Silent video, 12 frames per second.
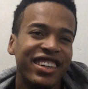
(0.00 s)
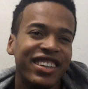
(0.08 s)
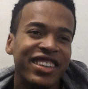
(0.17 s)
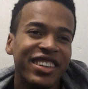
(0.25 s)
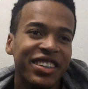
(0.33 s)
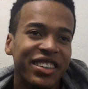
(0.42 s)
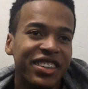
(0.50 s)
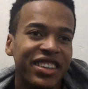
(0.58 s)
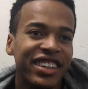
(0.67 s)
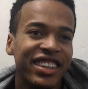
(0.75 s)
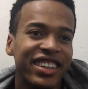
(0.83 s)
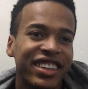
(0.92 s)
I don't know.
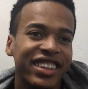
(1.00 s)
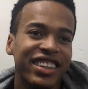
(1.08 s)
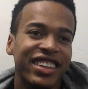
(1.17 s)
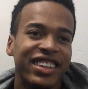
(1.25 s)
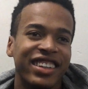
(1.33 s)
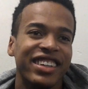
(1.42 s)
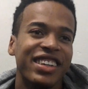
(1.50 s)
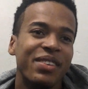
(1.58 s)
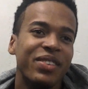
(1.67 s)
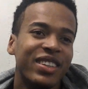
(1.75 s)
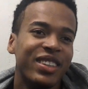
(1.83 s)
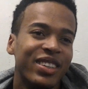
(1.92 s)
I'm
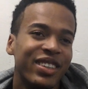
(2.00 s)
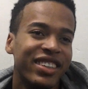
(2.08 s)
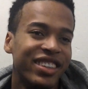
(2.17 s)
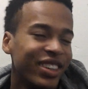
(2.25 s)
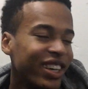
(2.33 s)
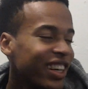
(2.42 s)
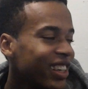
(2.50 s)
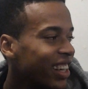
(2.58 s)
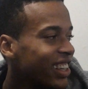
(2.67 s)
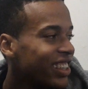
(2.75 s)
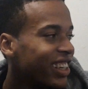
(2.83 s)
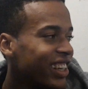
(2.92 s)
not sure.
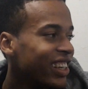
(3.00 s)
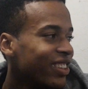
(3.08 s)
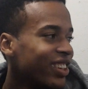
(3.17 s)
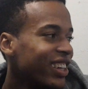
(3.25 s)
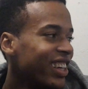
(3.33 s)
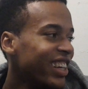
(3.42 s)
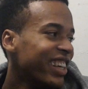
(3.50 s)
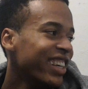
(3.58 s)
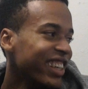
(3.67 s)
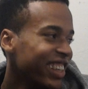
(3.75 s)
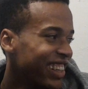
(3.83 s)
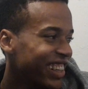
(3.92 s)
I think I had a lot.